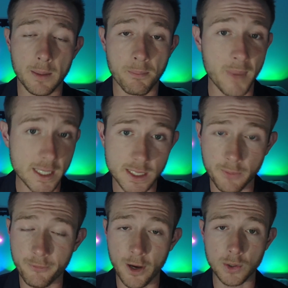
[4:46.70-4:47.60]
messed
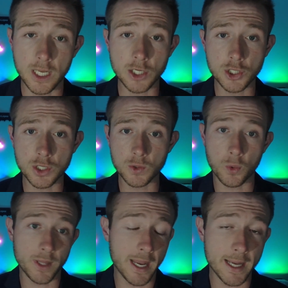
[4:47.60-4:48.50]
up foundations
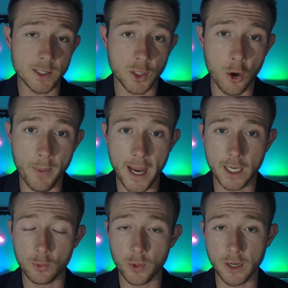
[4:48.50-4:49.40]
where they had to go
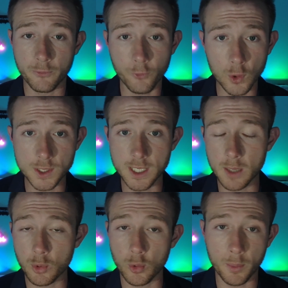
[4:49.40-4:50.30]
back and reinforce
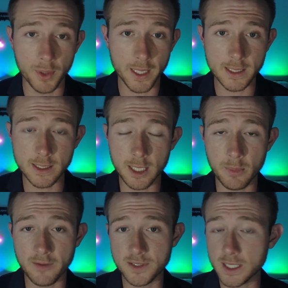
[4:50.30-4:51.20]
them or replace
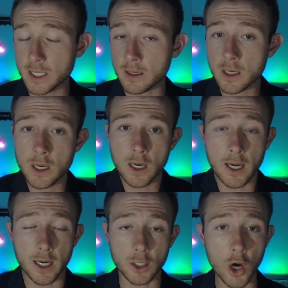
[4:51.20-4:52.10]
them. I've seen
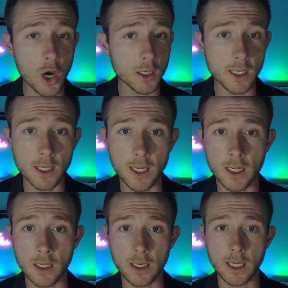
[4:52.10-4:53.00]
caulking
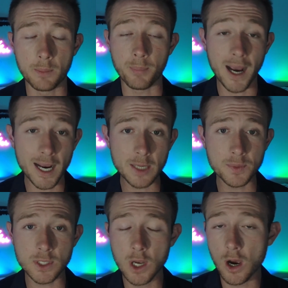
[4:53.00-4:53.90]
in
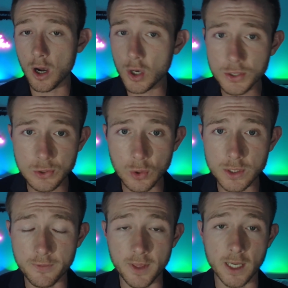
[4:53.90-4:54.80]
pipes, all
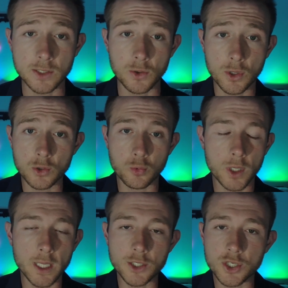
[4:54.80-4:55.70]
sorts of things. So there's
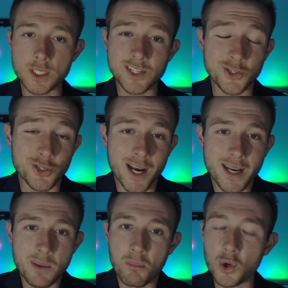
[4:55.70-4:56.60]
really just a
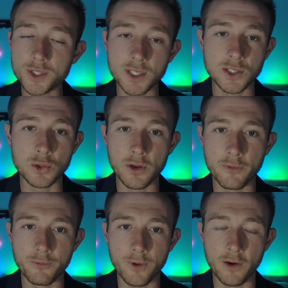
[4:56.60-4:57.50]
giant multitude
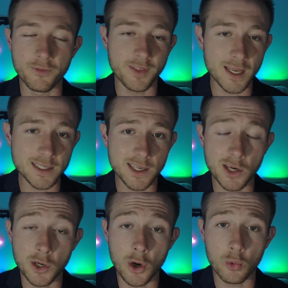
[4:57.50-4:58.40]
of things that
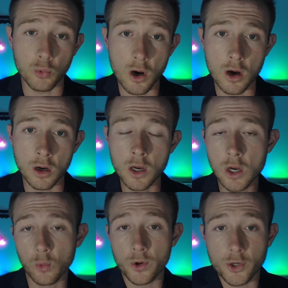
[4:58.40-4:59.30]
could go wrong
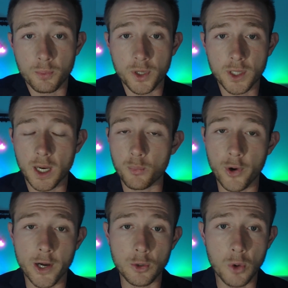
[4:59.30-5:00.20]
when you're building a
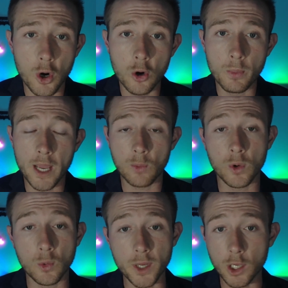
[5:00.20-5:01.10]
brand new home. And
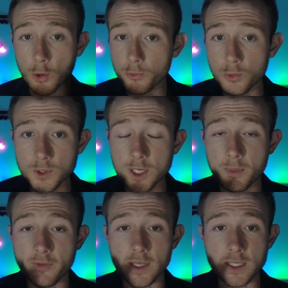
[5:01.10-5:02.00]
when we go through
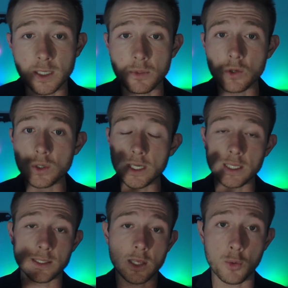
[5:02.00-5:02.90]
some of these
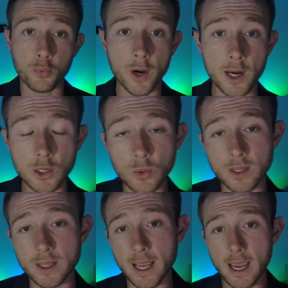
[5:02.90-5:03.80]
communities that are brand new and they